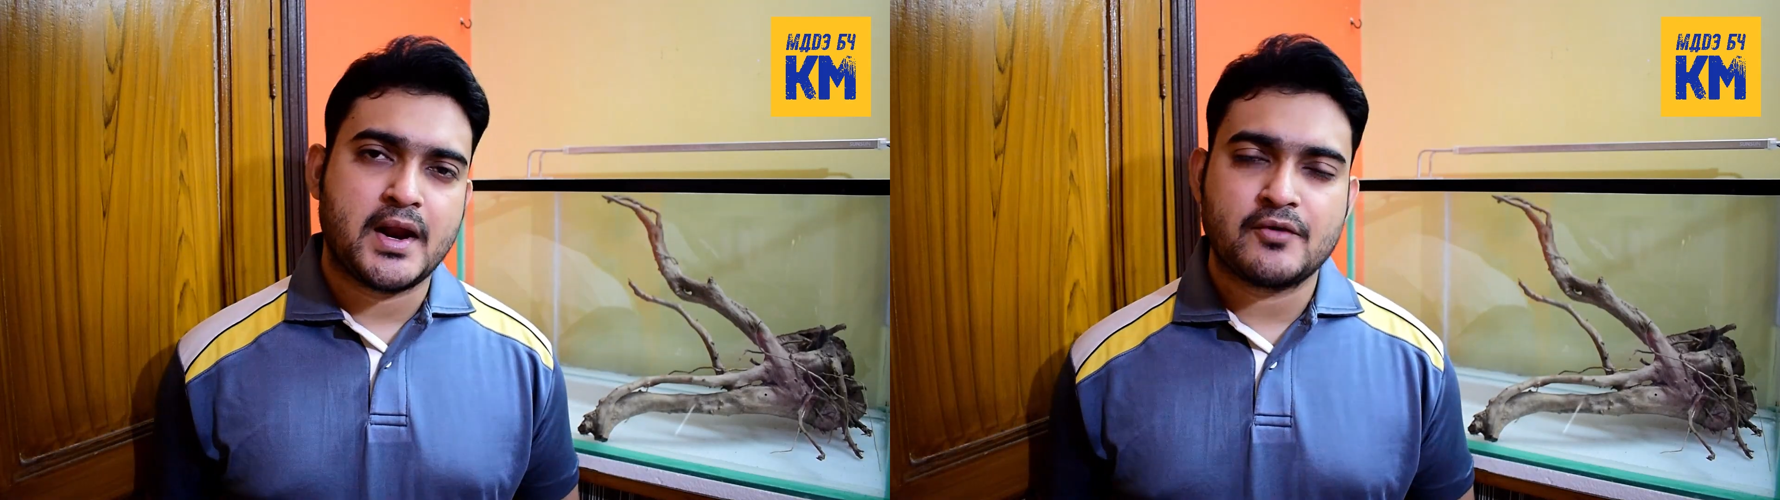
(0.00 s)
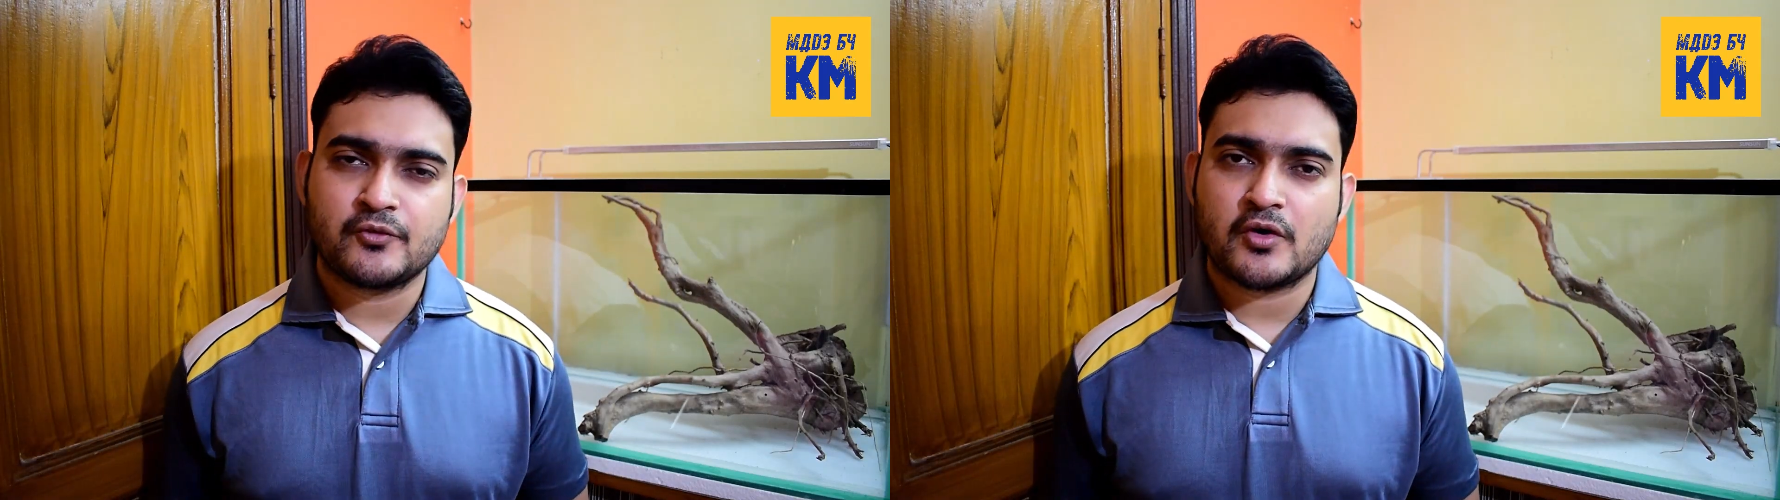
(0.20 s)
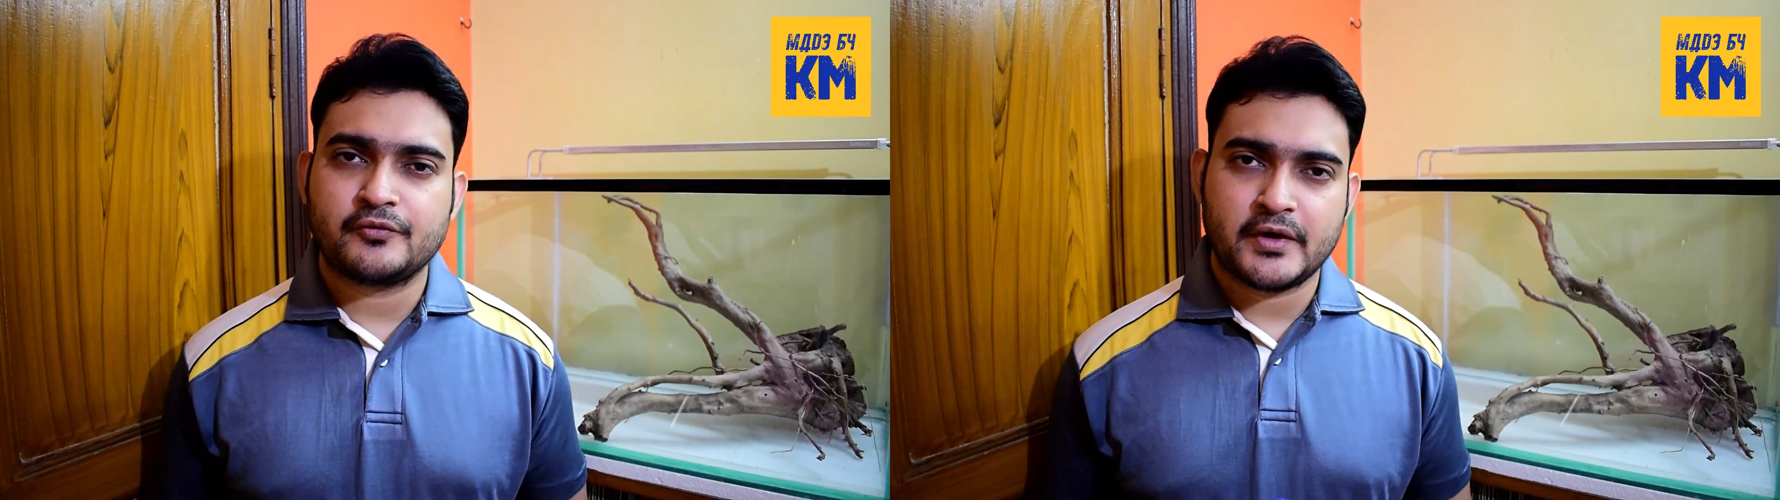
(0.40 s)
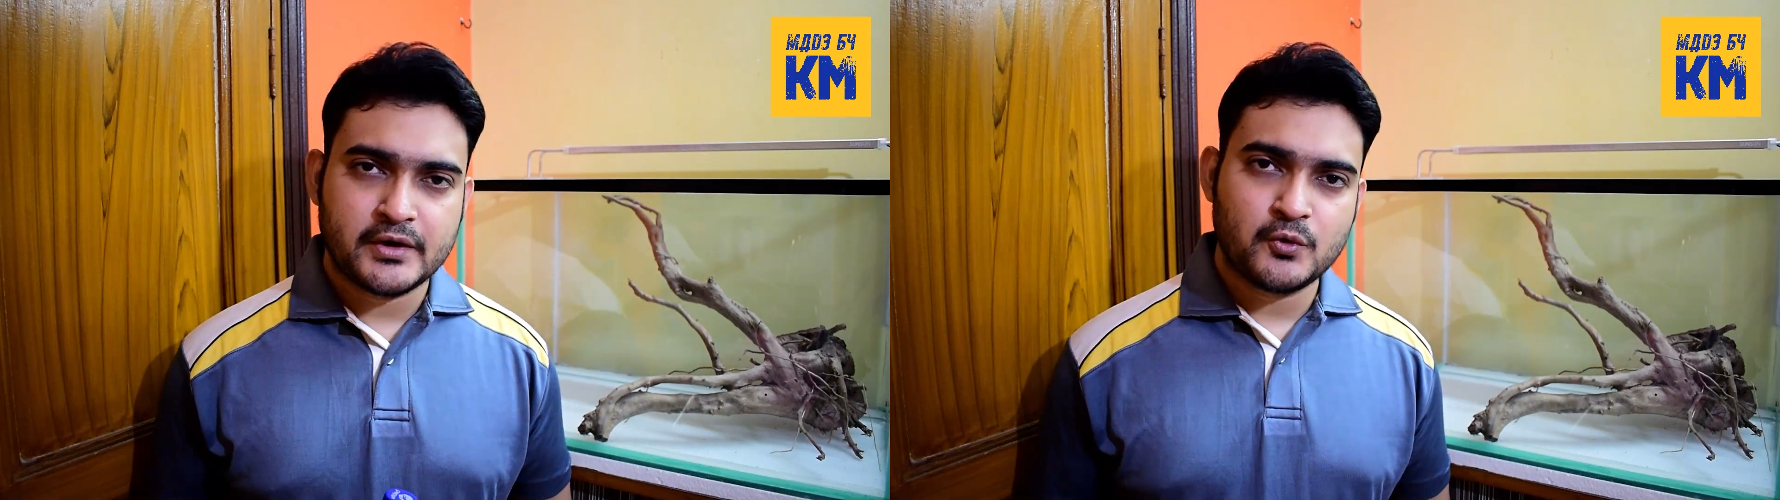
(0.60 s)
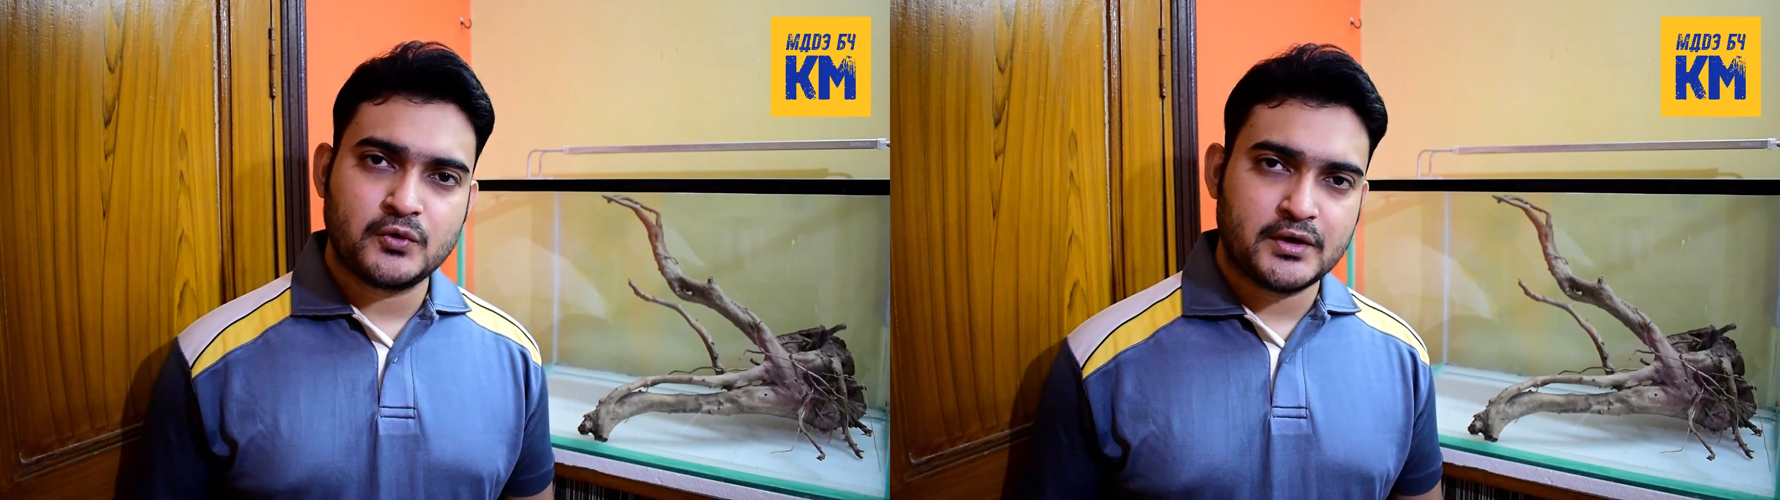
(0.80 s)
and have got
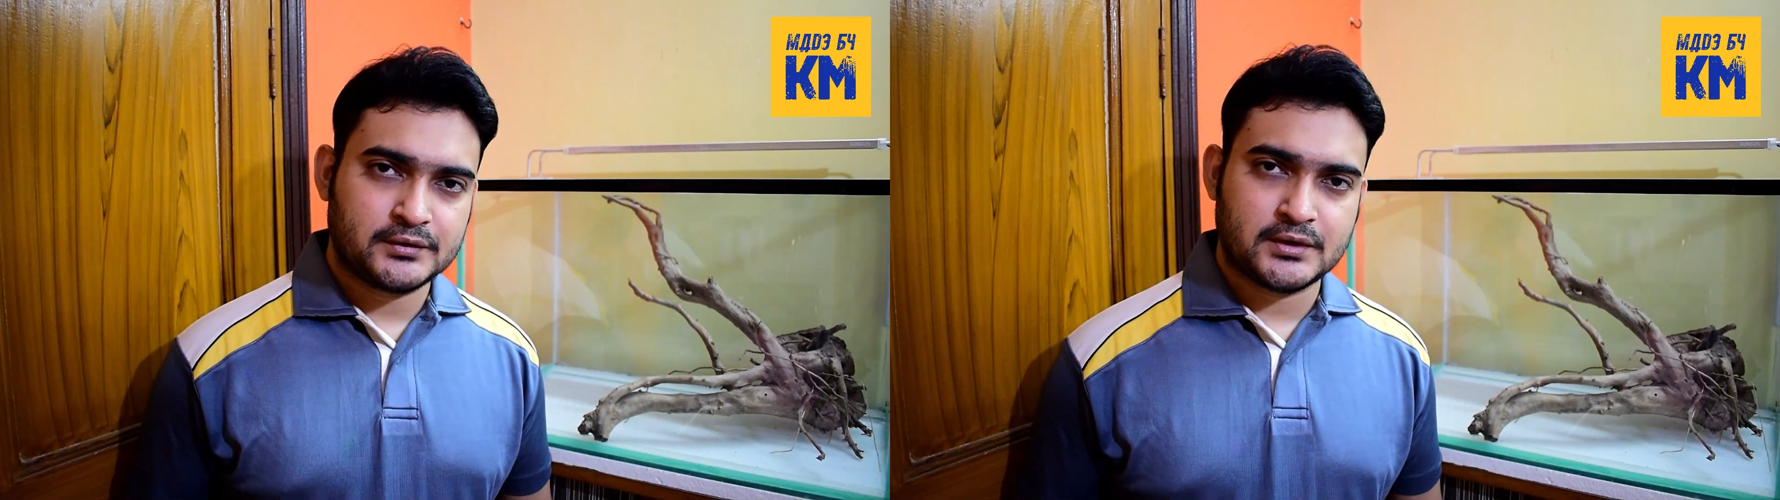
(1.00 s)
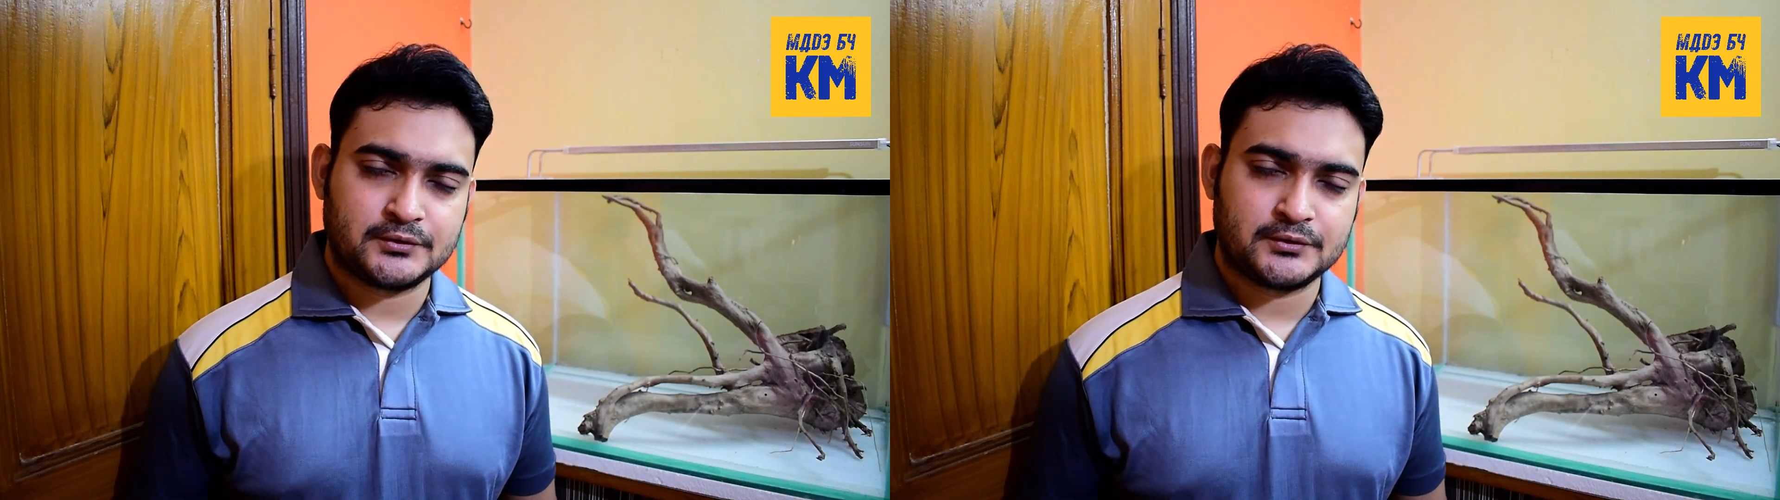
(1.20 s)
very good